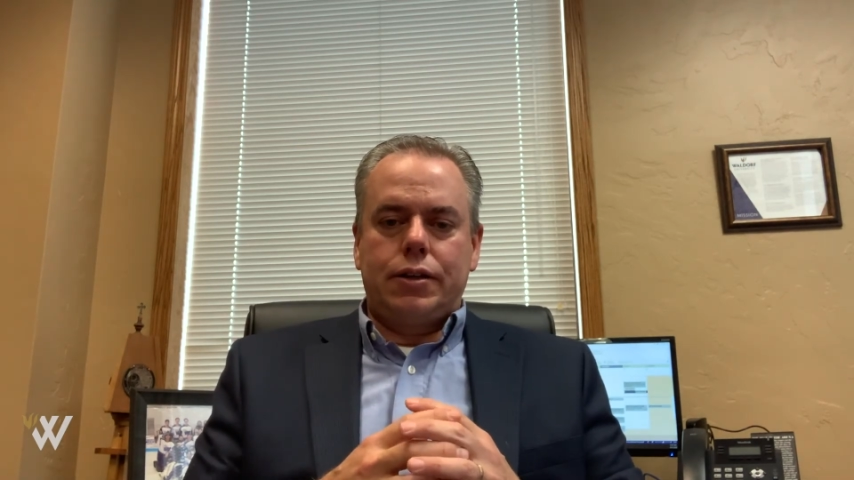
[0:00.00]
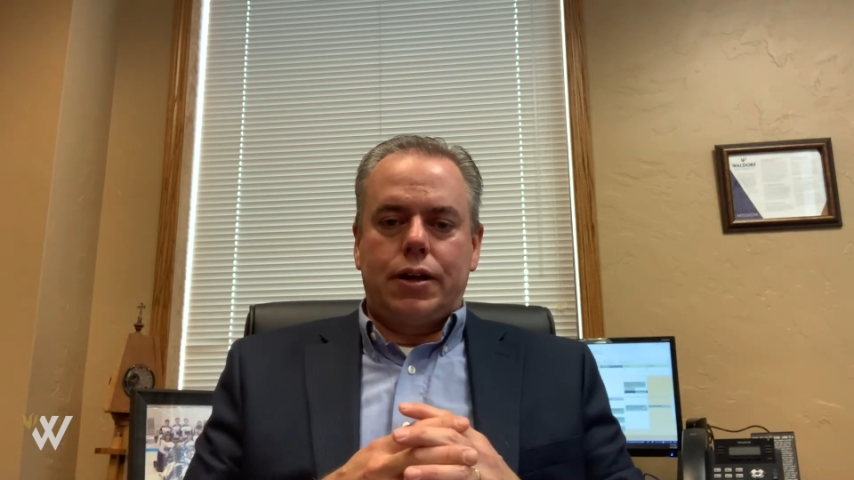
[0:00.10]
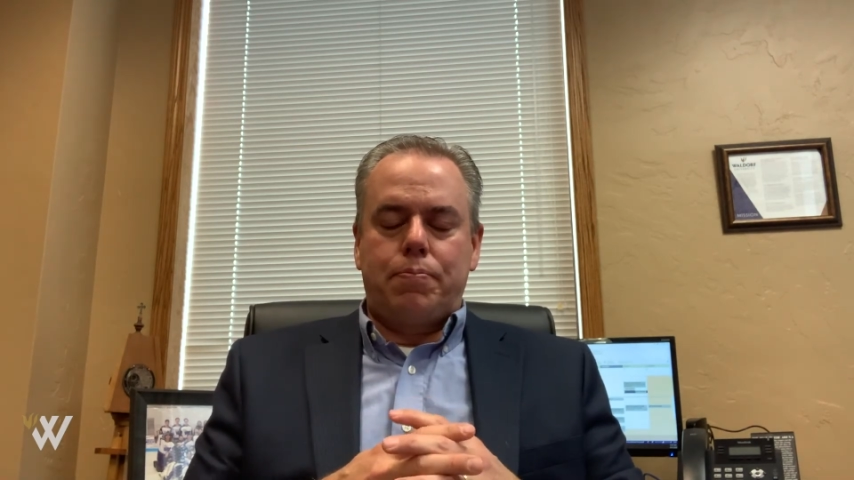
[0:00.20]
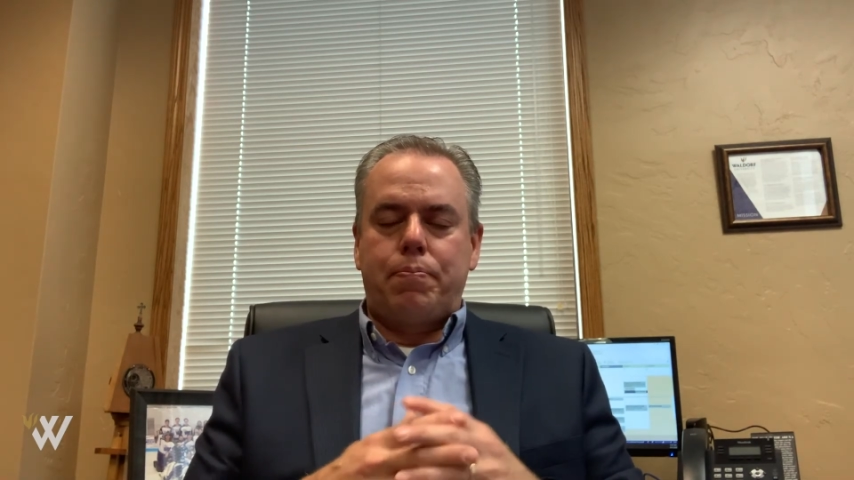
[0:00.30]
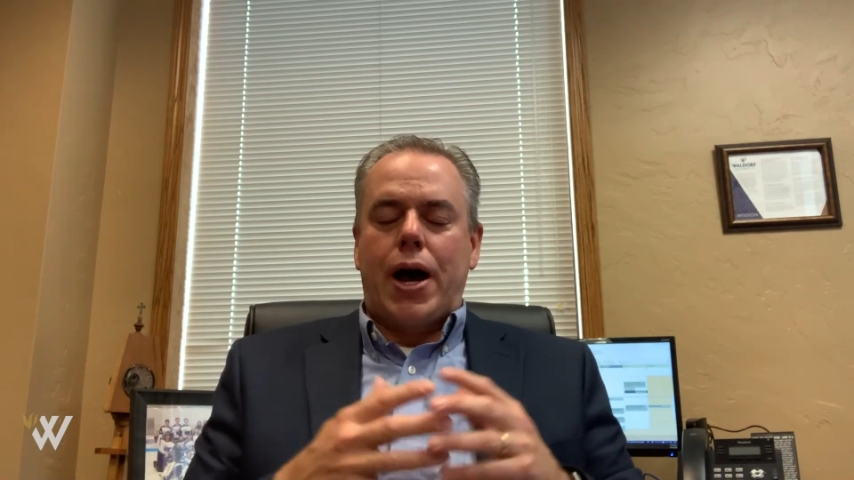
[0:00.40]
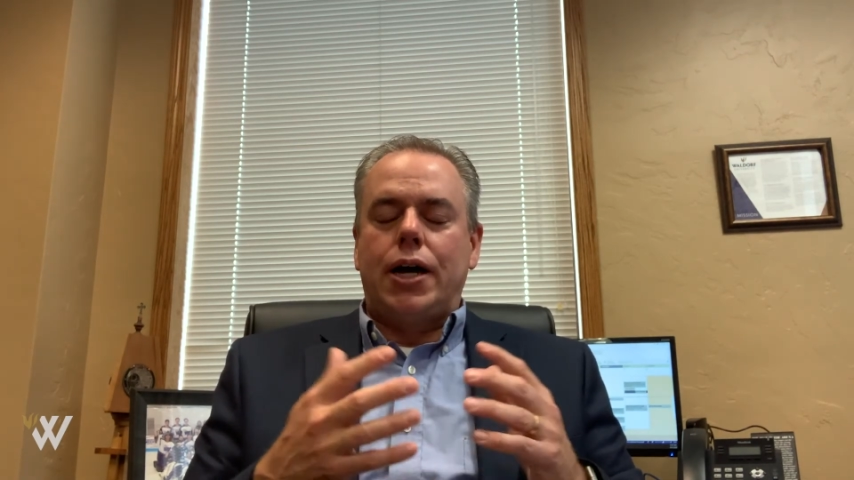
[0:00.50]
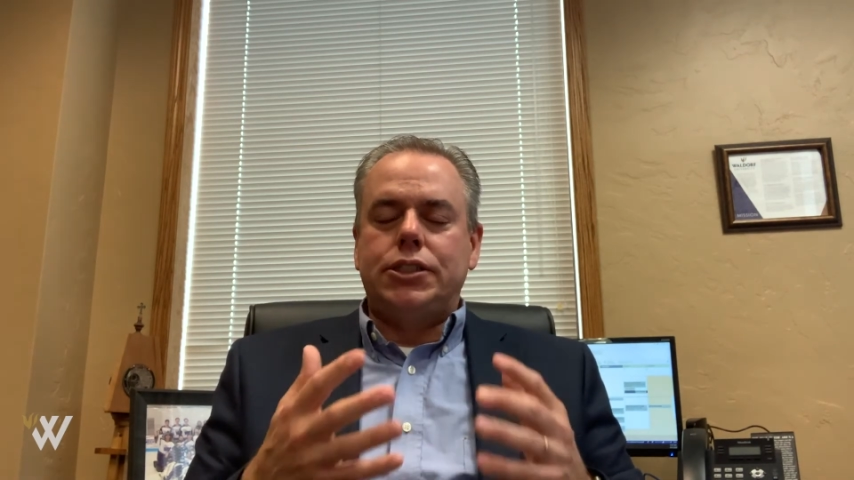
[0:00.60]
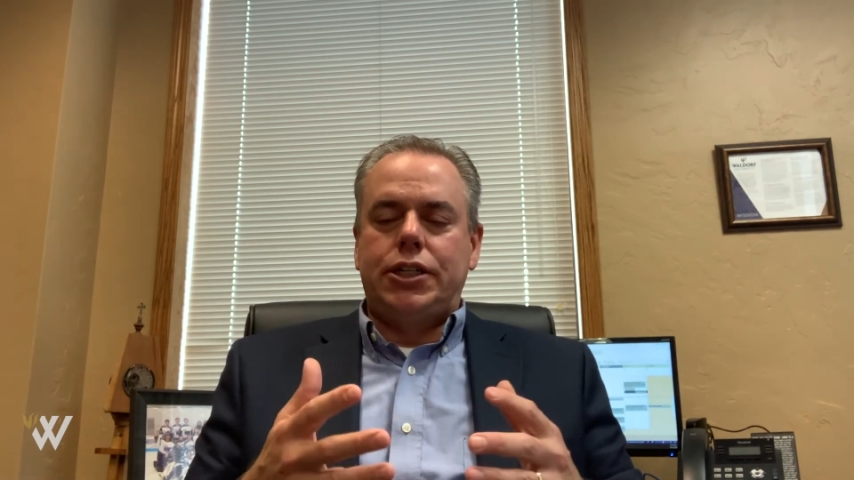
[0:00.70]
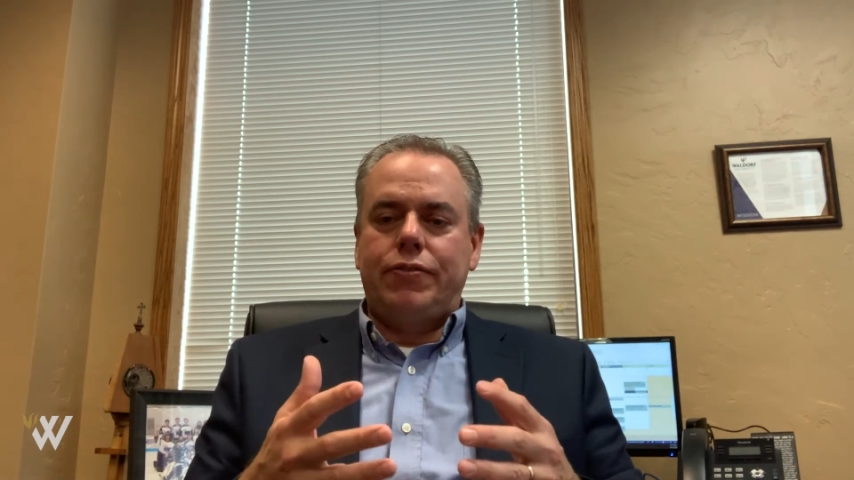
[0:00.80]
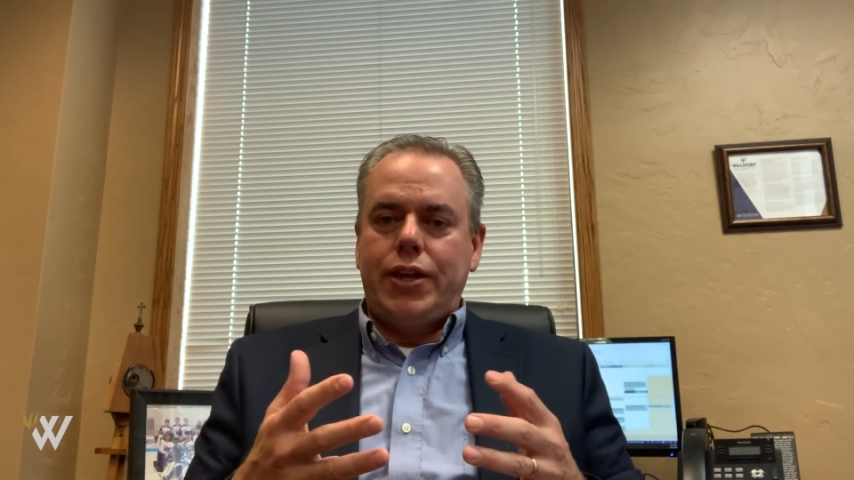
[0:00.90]
a
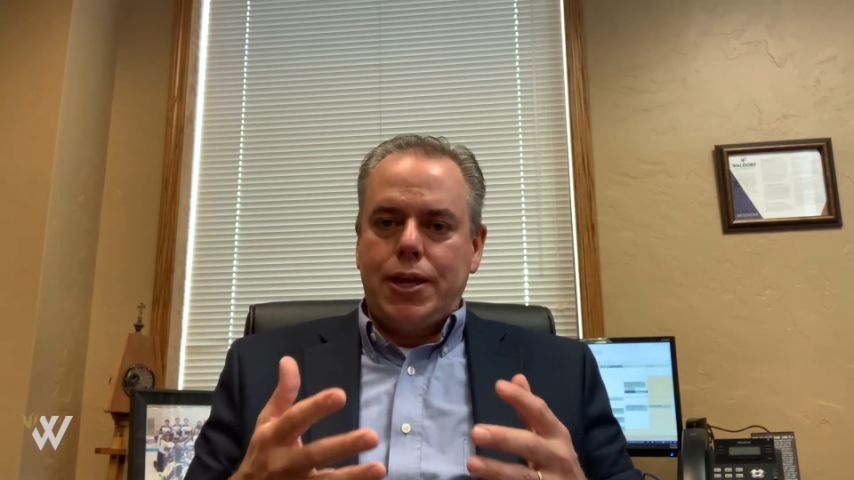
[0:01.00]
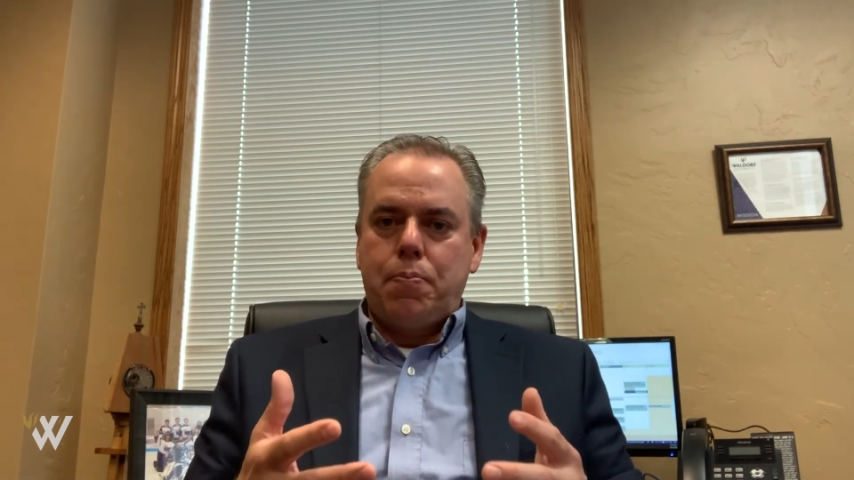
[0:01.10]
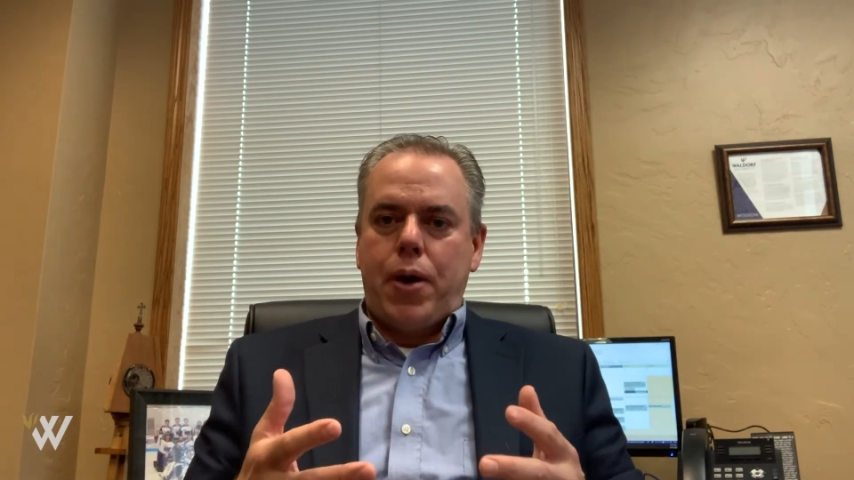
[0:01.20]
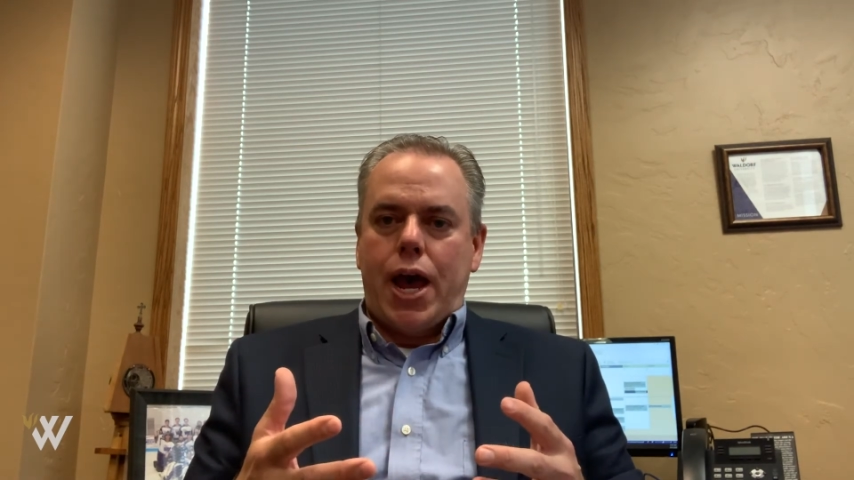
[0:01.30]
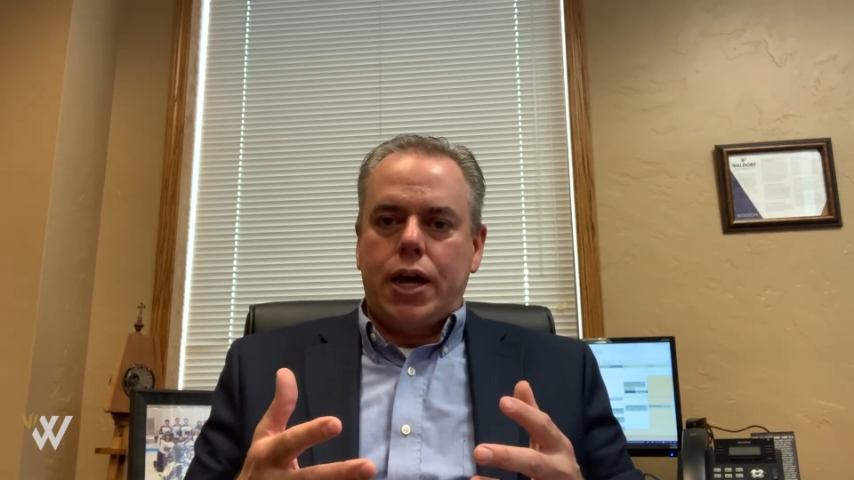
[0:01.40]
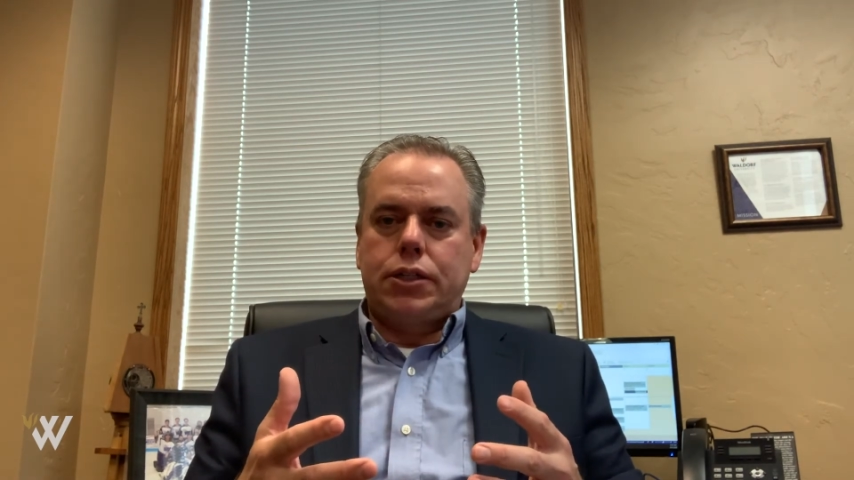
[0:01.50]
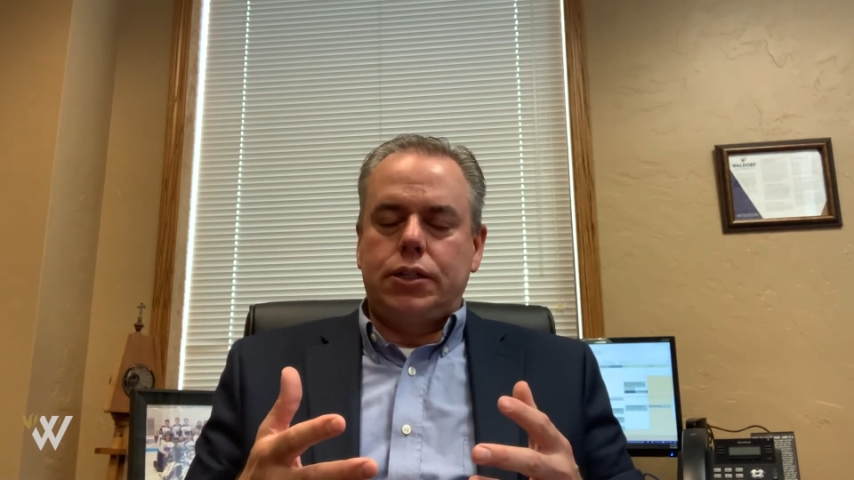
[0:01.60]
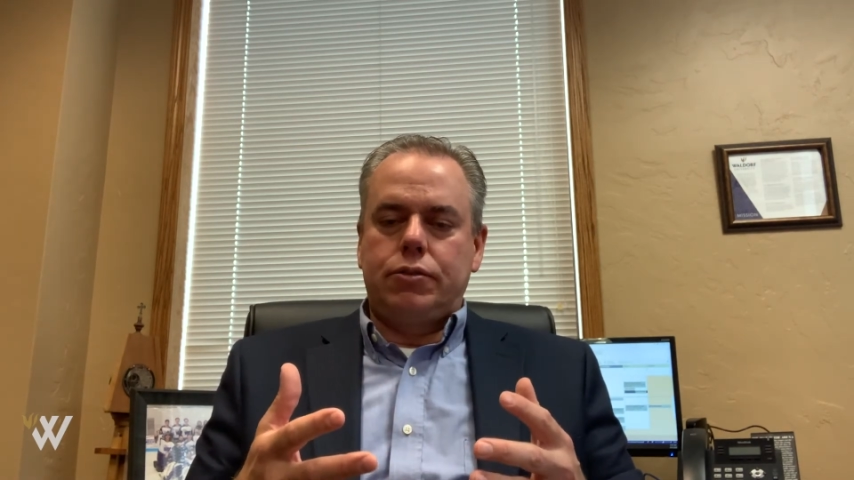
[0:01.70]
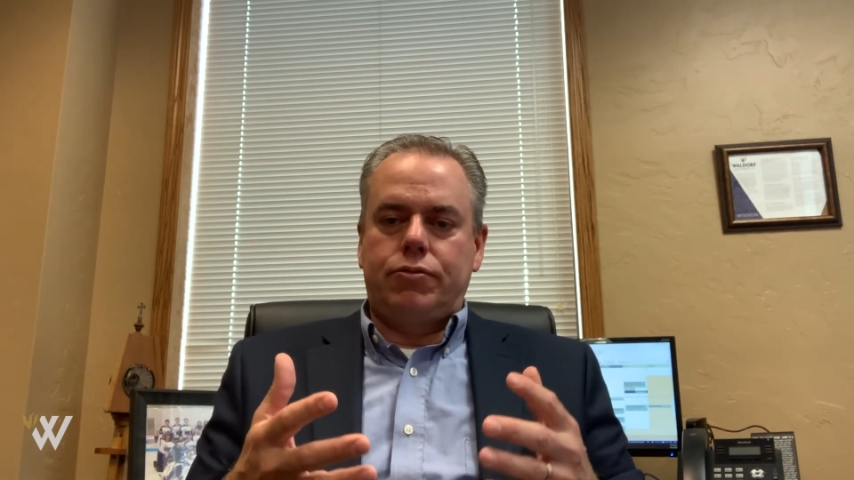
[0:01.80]
positive impact